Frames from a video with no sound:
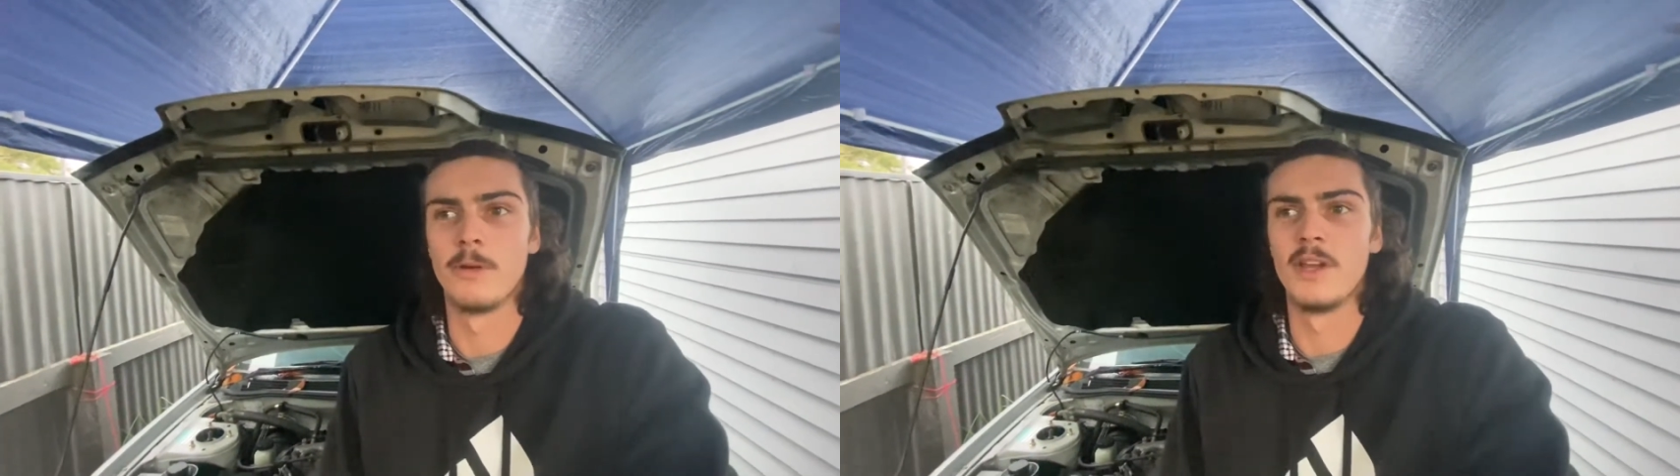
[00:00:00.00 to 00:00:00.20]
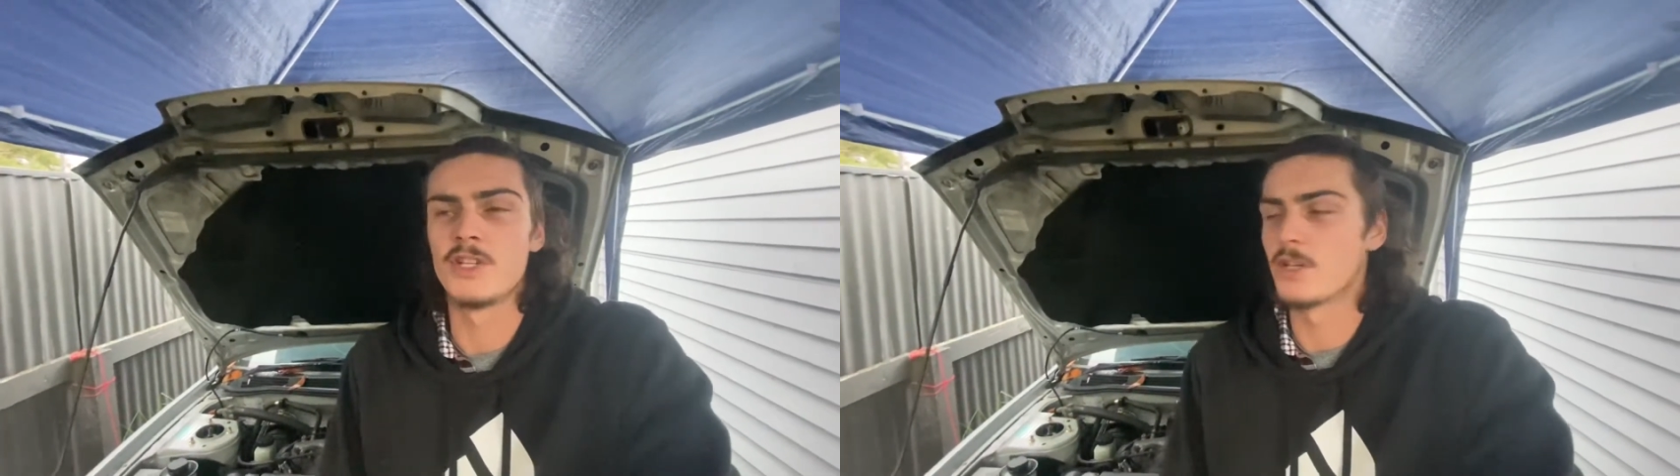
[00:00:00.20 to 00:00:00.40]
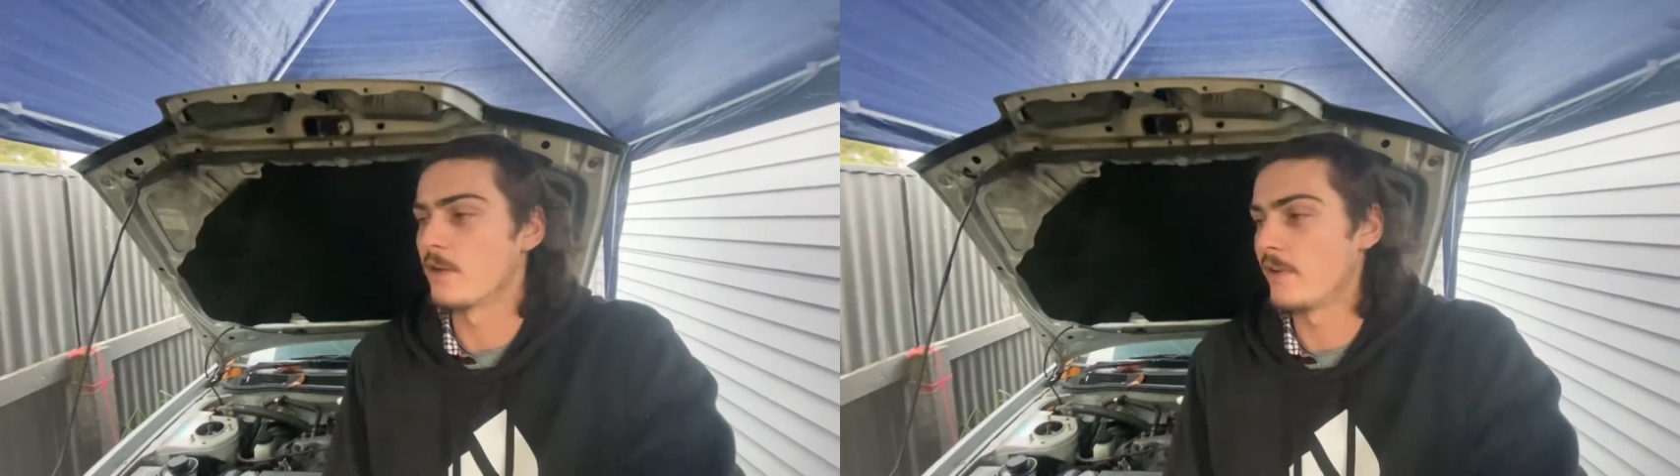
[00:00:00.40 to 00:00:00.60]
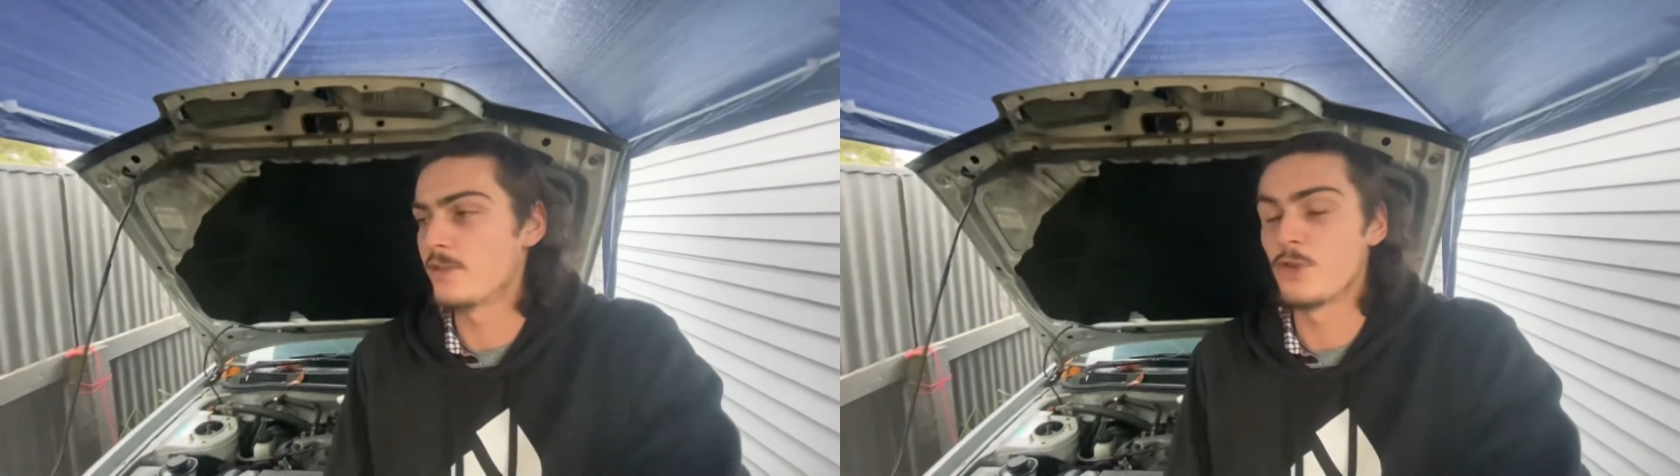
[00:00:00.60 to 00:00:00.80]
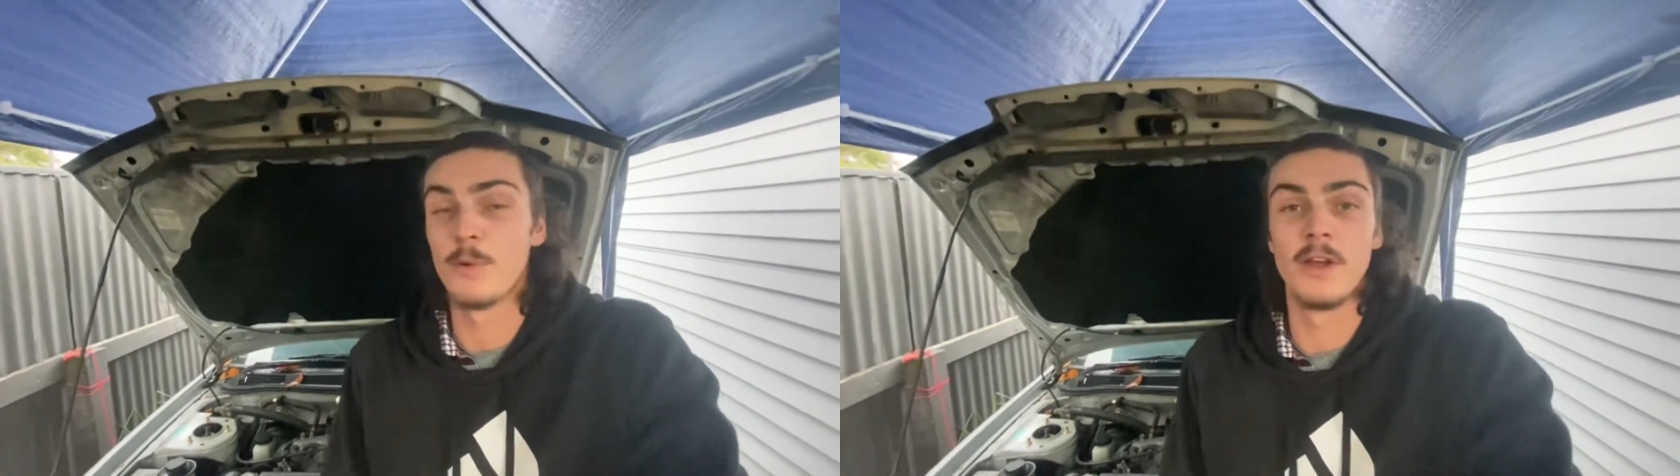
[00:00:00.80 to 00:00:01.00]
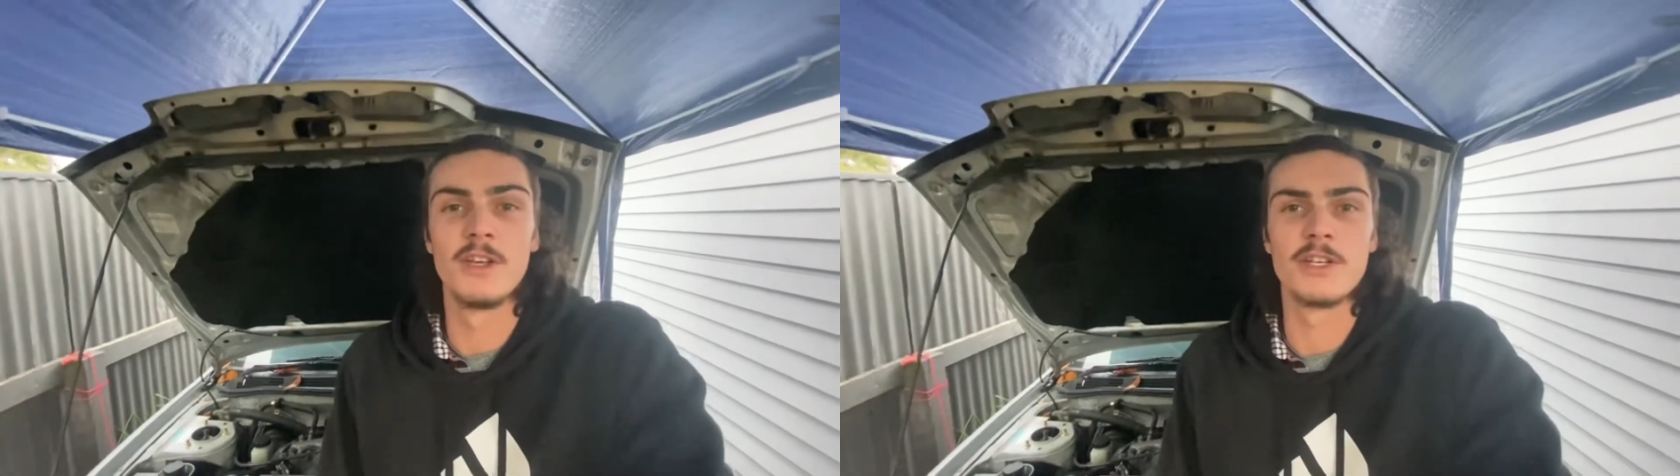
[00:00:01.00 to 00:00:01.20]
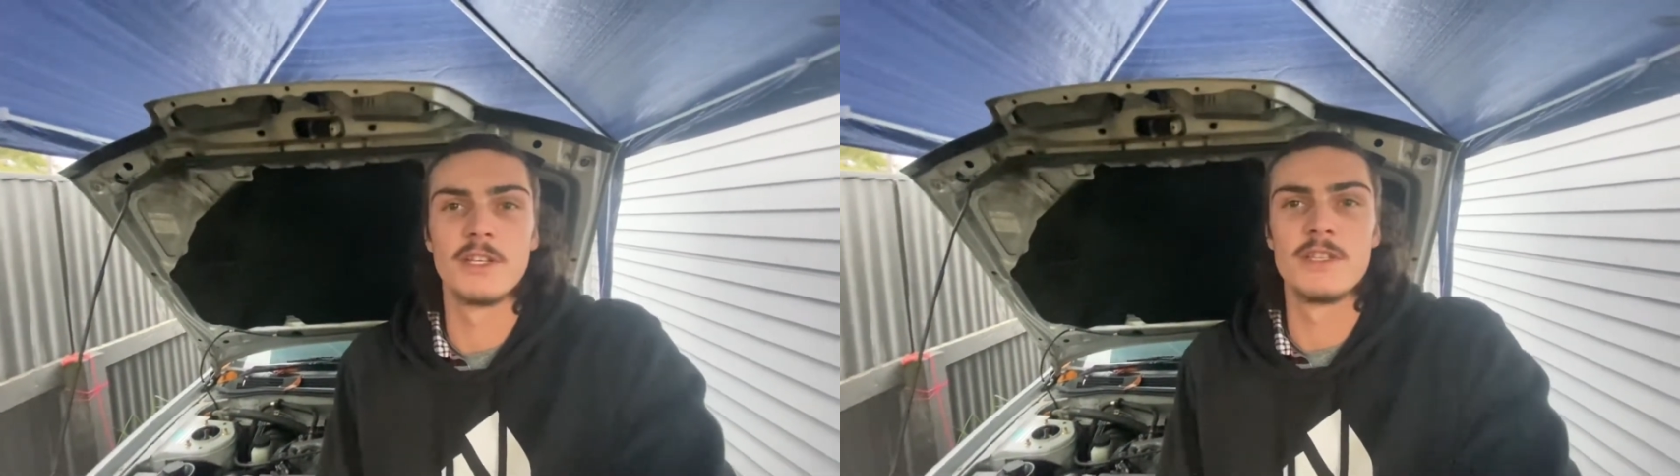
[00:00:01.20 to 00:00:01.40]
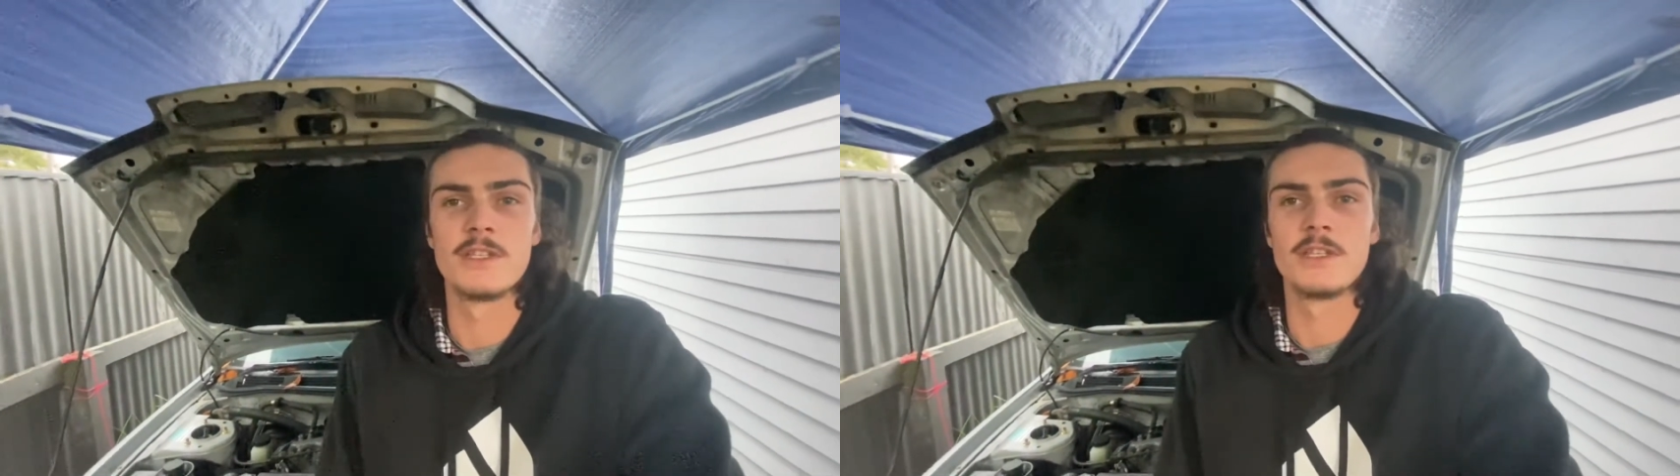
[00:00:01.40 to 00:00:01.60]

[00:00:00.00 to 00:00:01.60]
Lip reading: engine. I've had turbo engines